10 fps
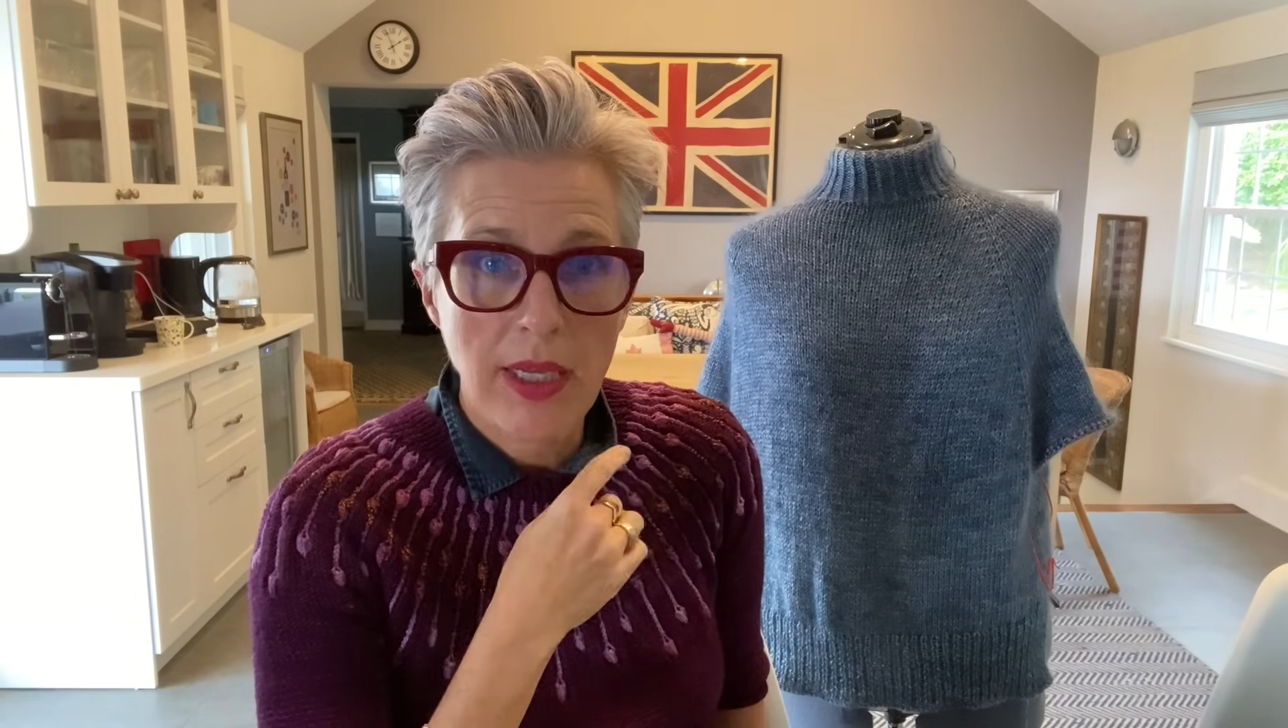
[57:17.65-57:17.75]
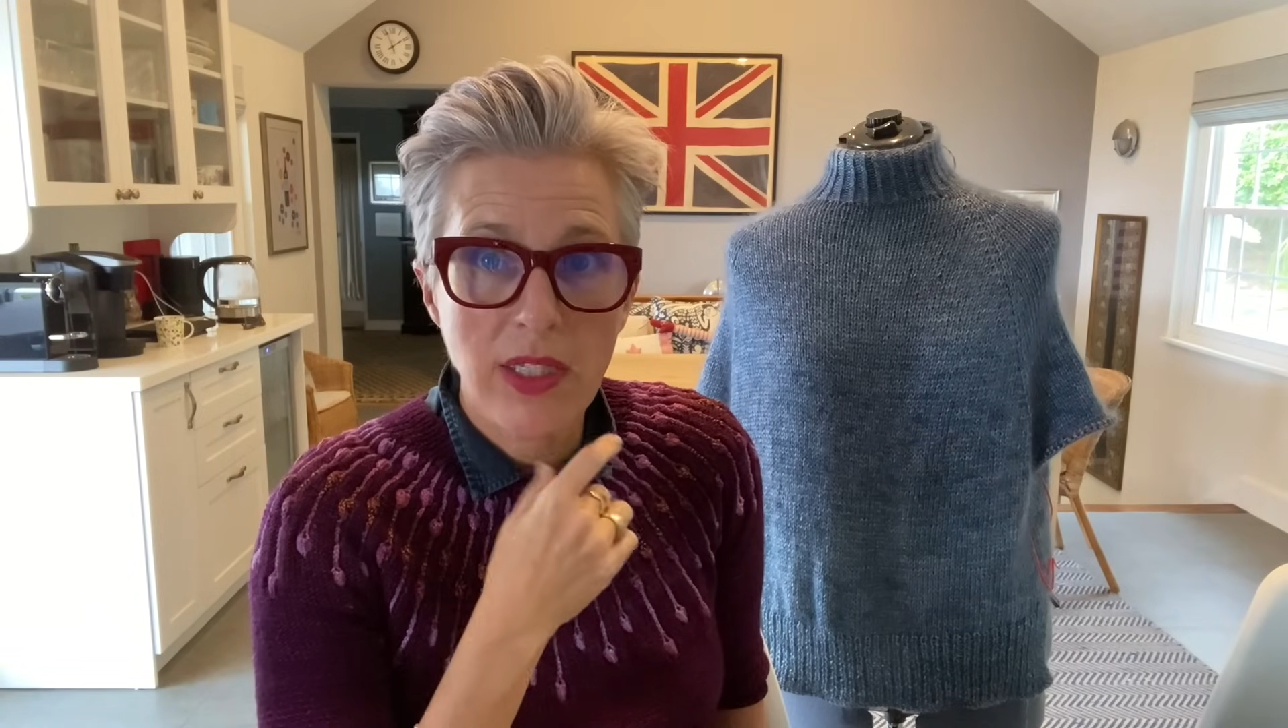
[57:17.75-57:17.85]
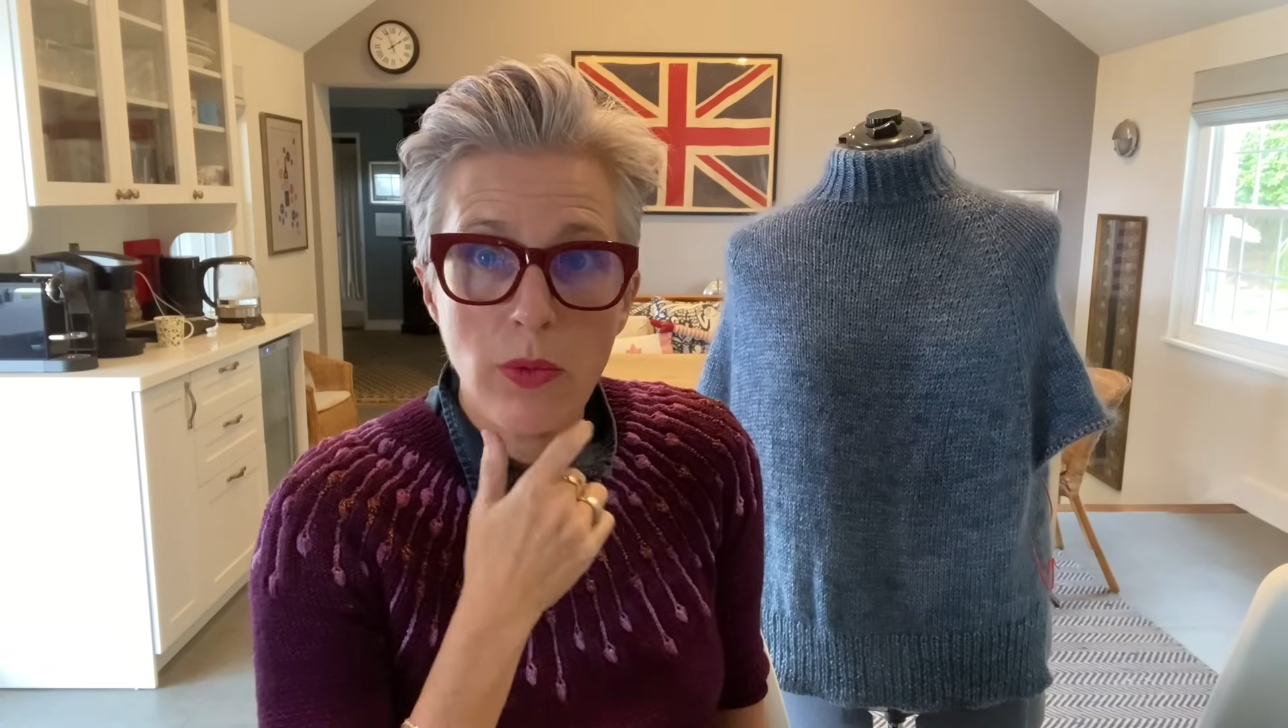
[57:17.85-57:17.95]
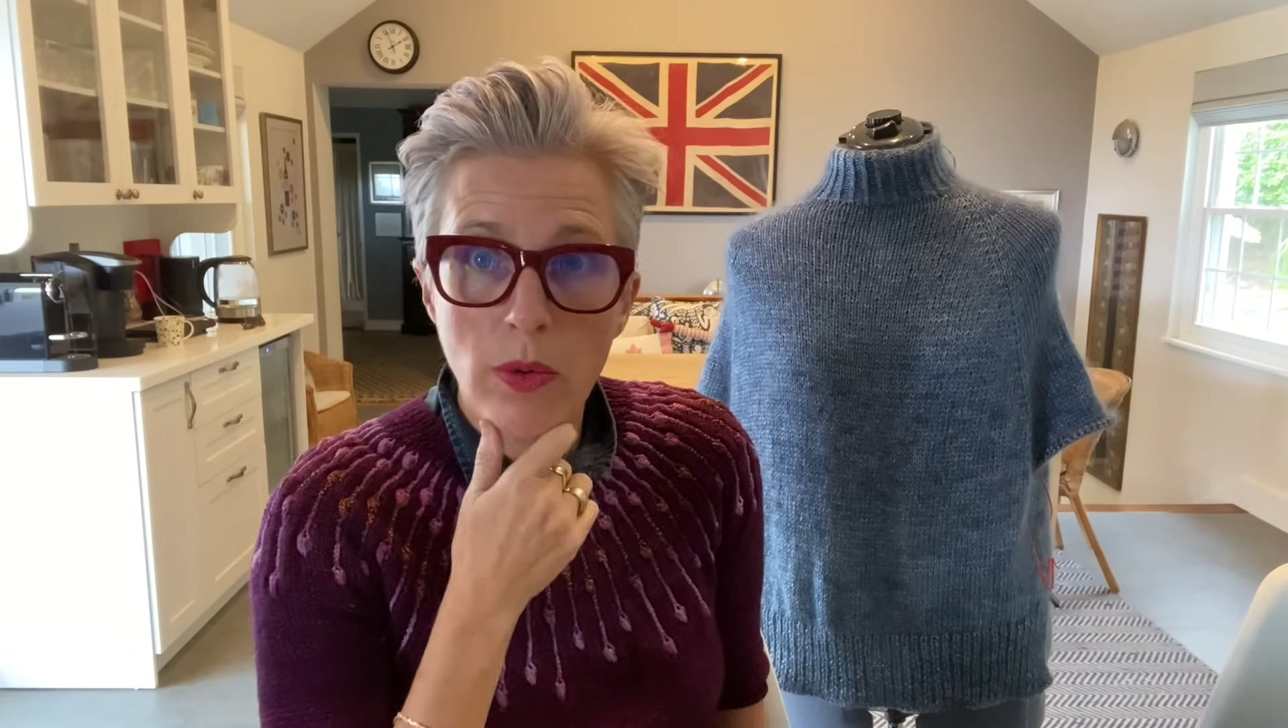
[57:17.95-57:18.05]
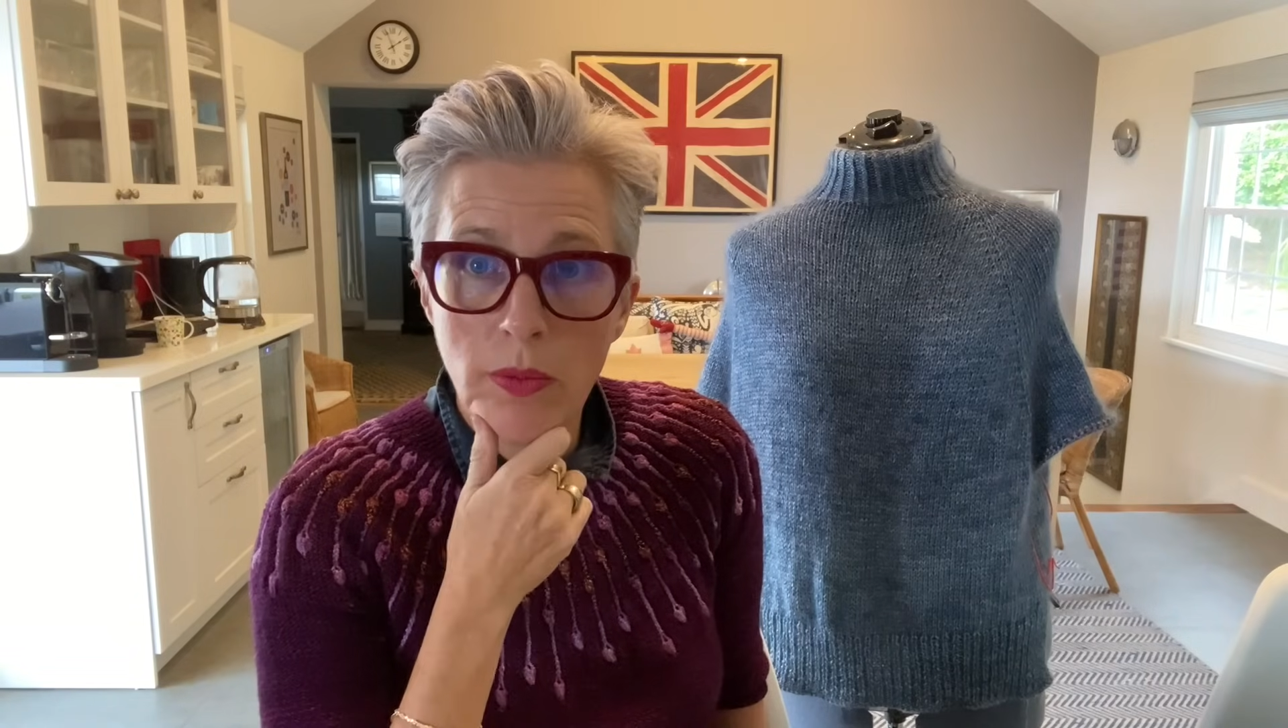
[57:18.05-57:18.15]

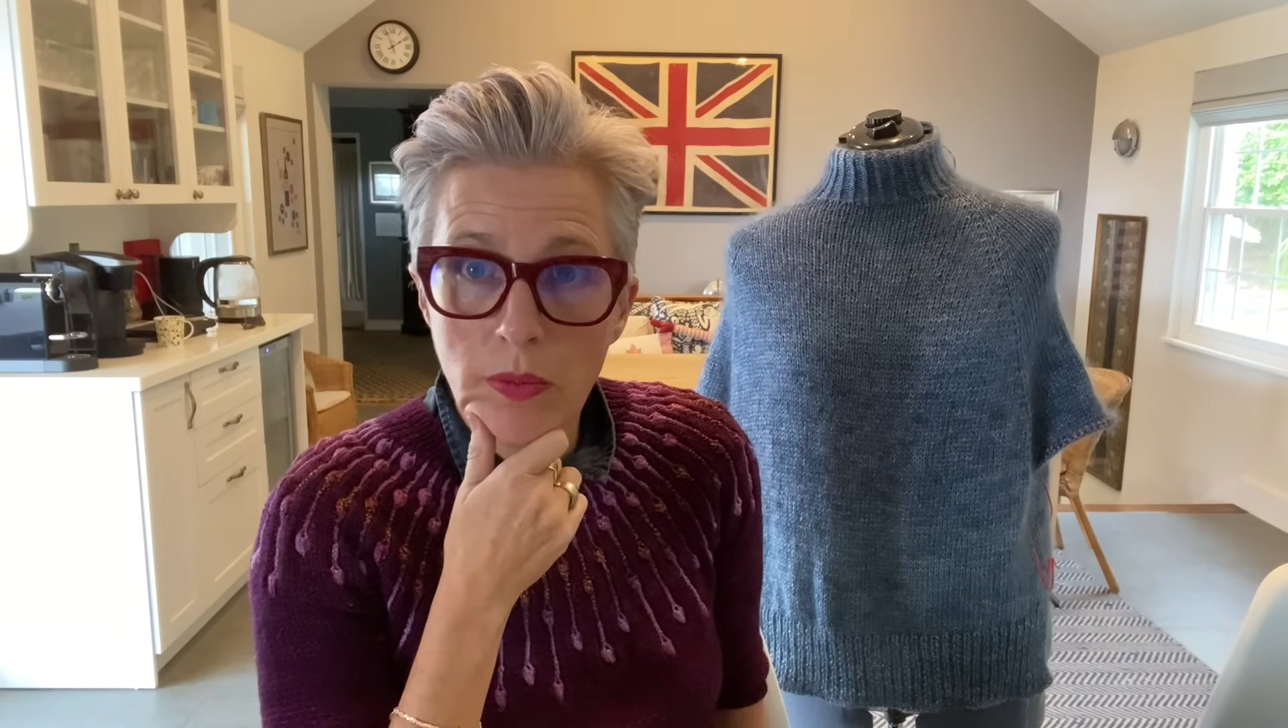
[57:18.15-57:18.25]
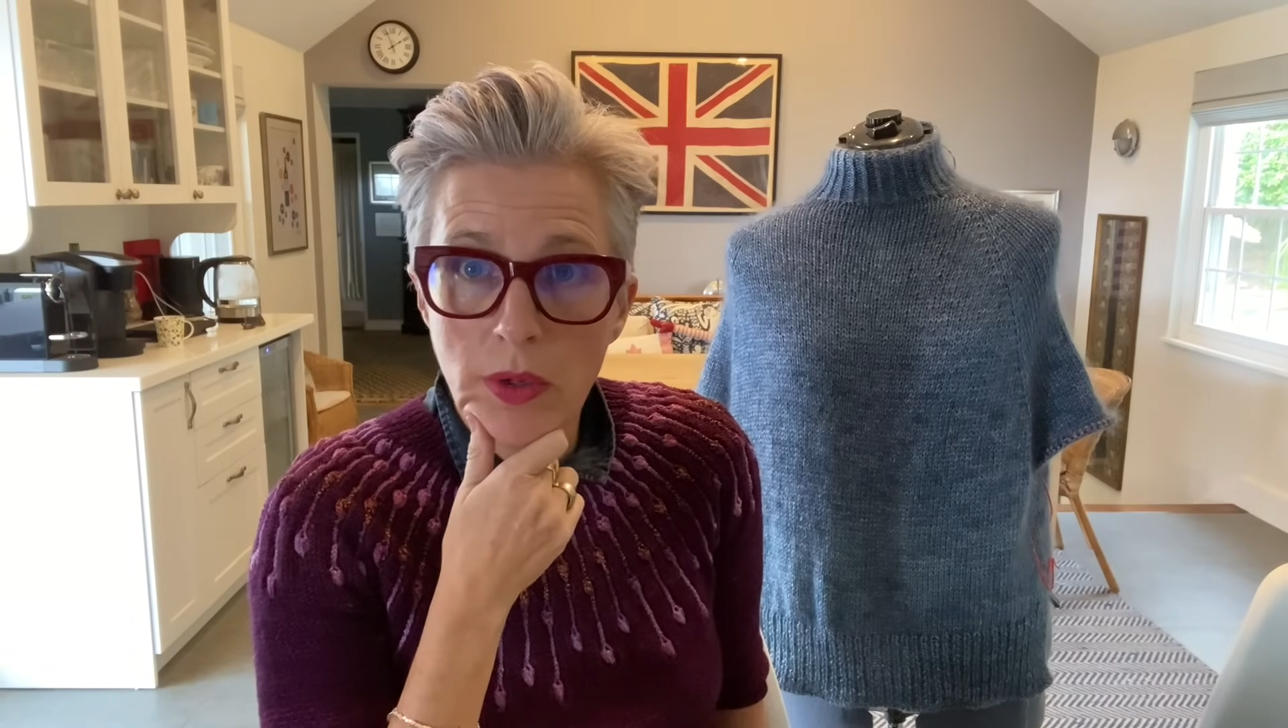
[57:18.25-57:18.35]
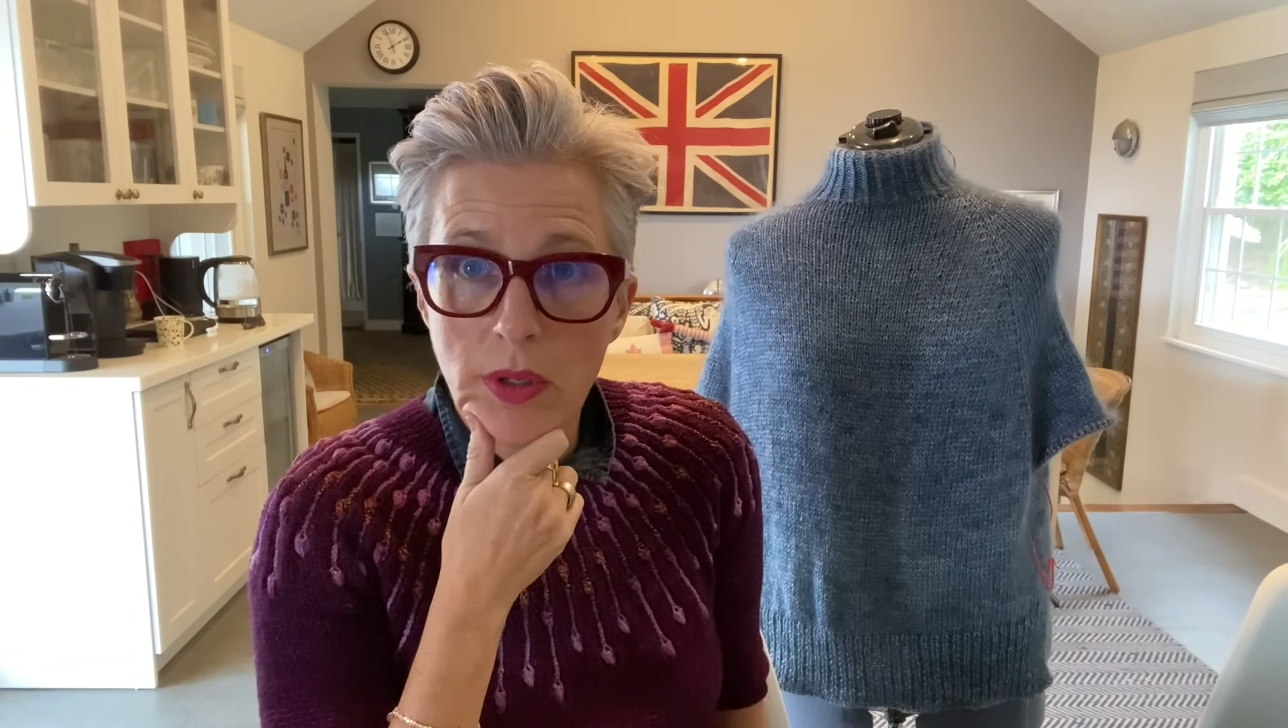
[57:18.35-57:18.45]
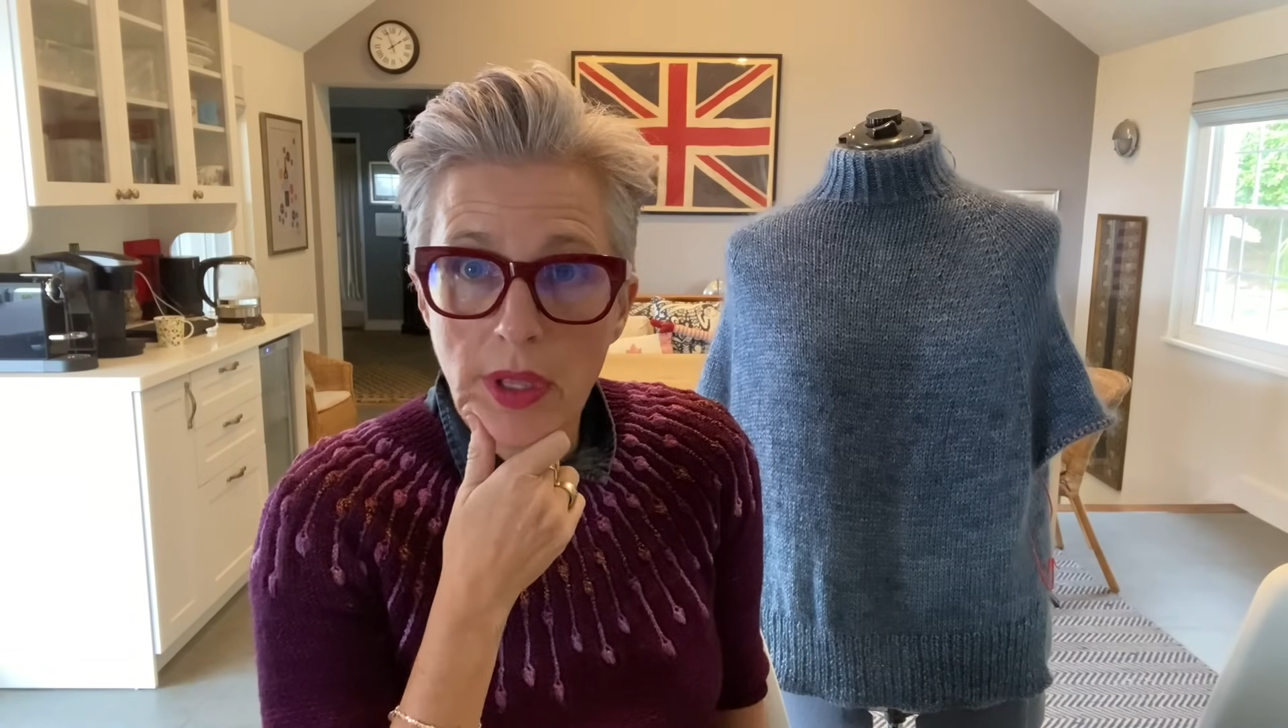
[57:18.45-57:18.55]
so we'll